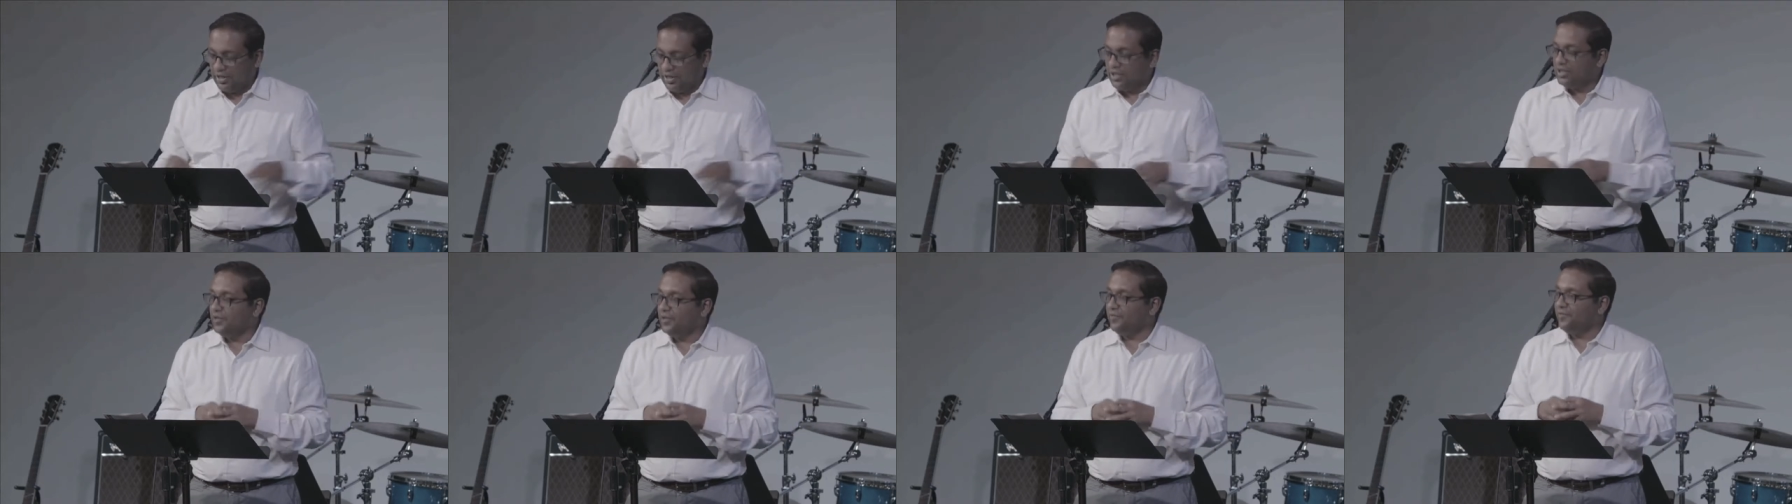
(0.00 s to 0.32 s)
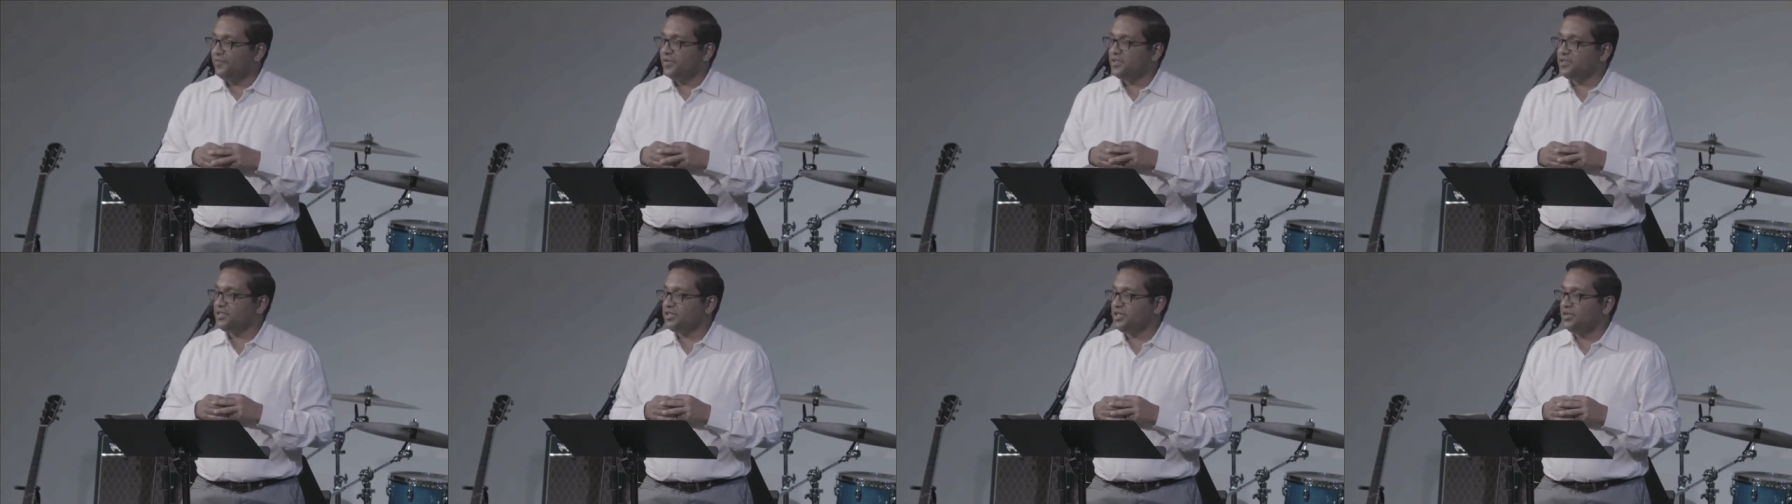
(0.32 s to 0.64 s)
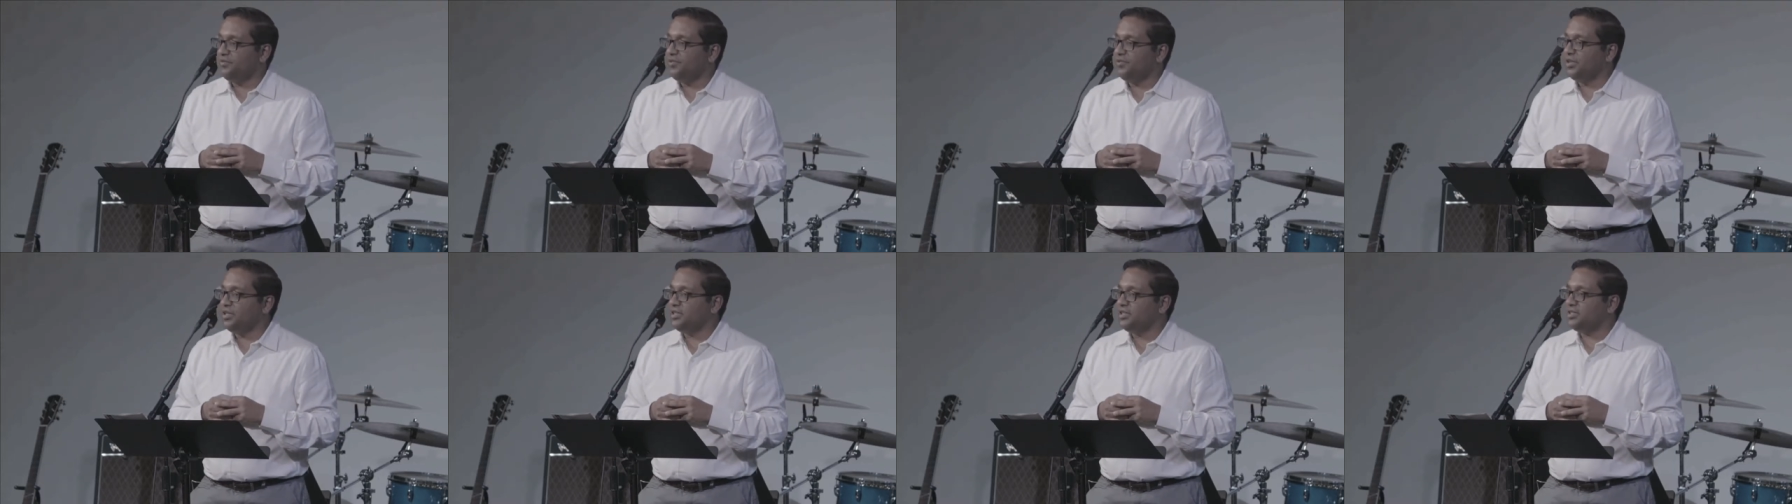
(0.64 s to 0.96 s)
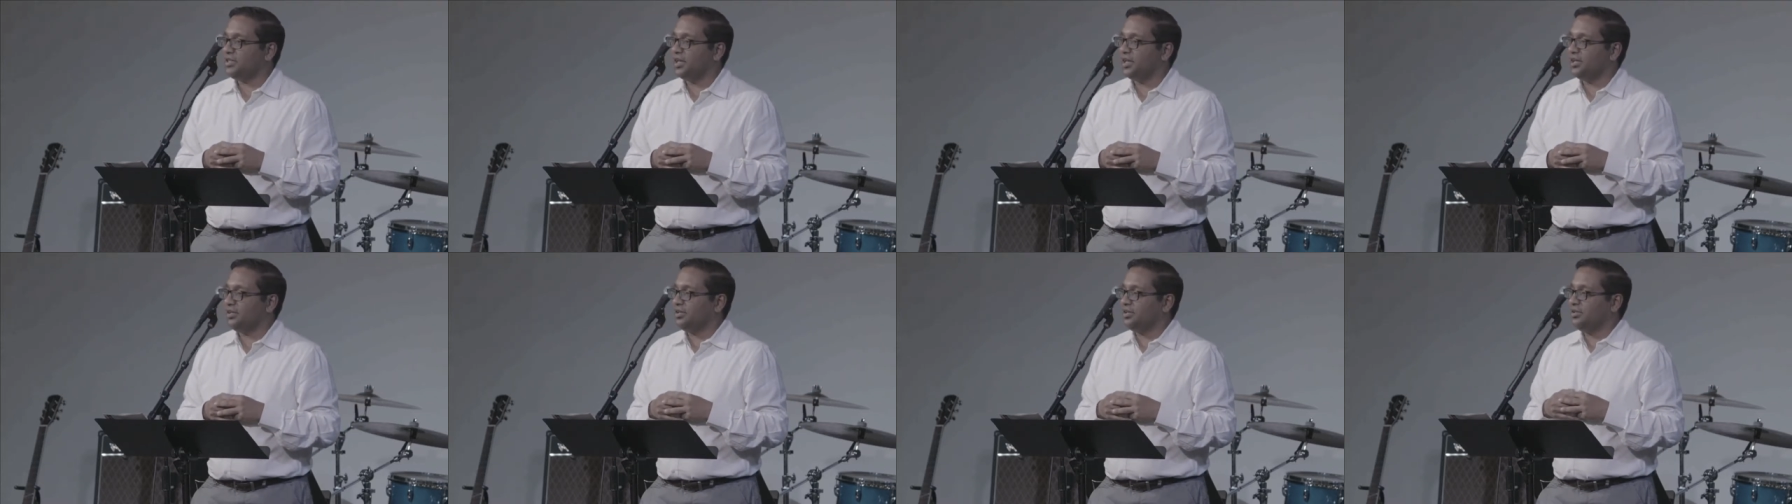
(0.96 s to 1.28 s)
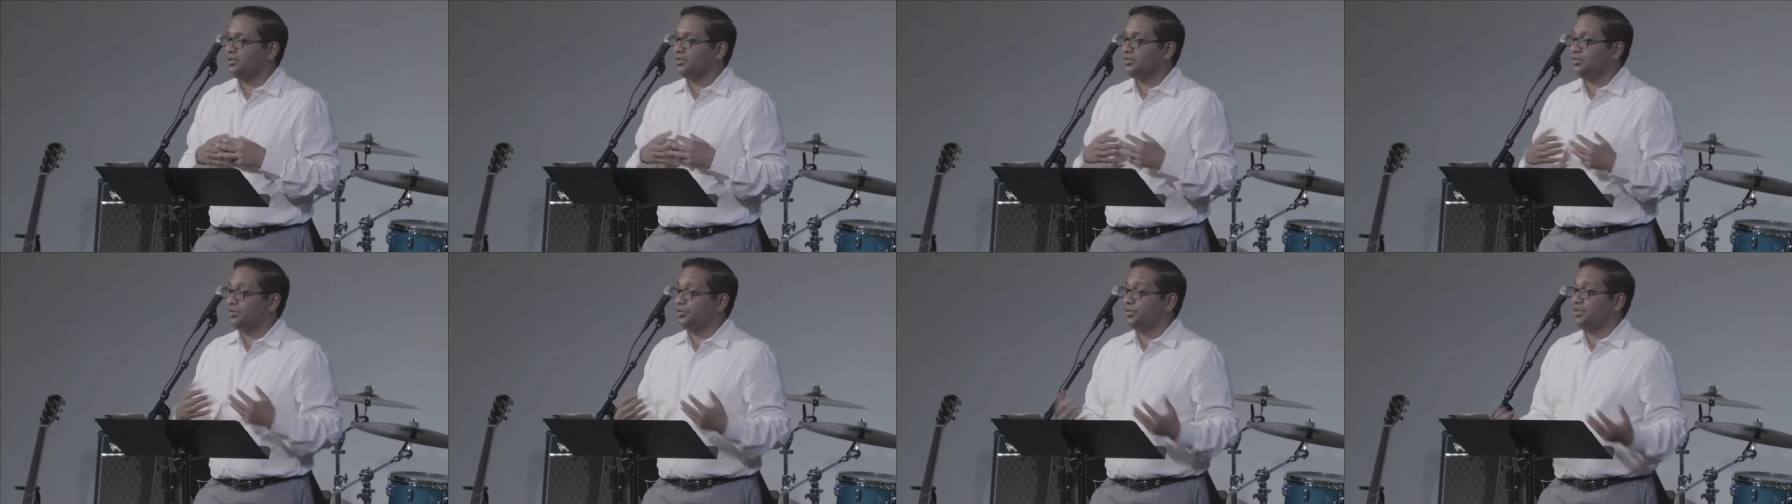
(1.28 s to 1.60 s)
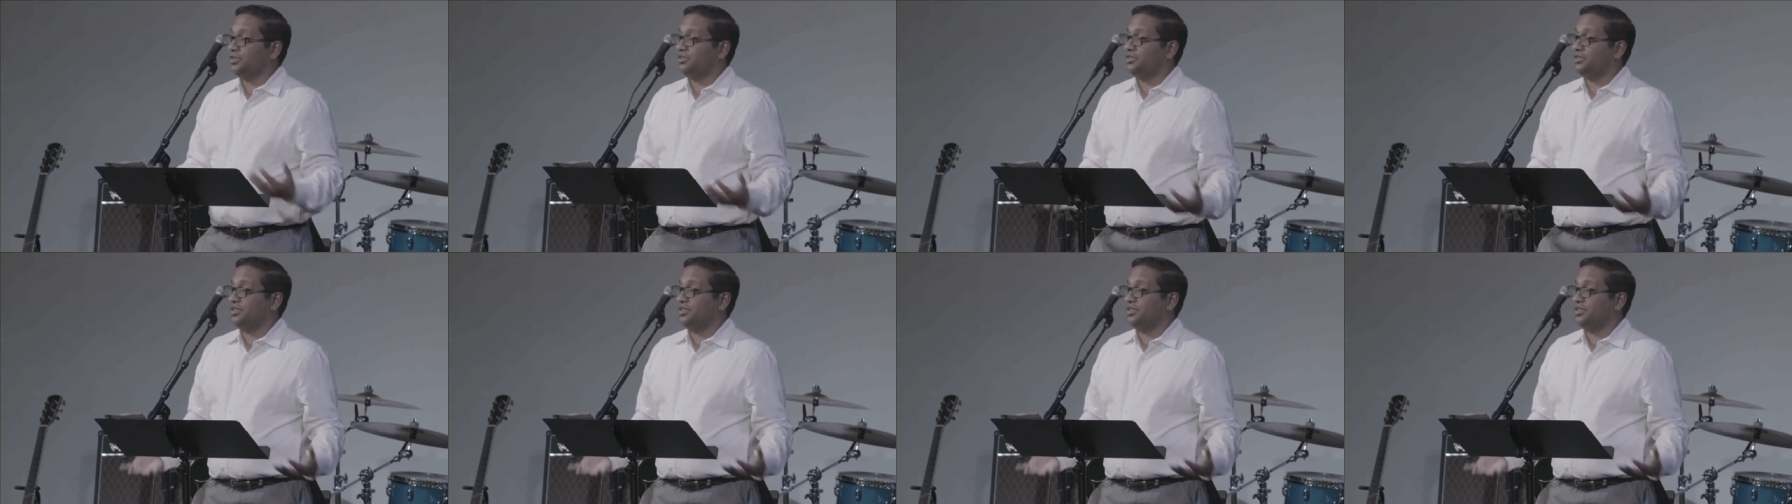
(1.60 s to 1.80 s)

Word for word: the festivities had concluded.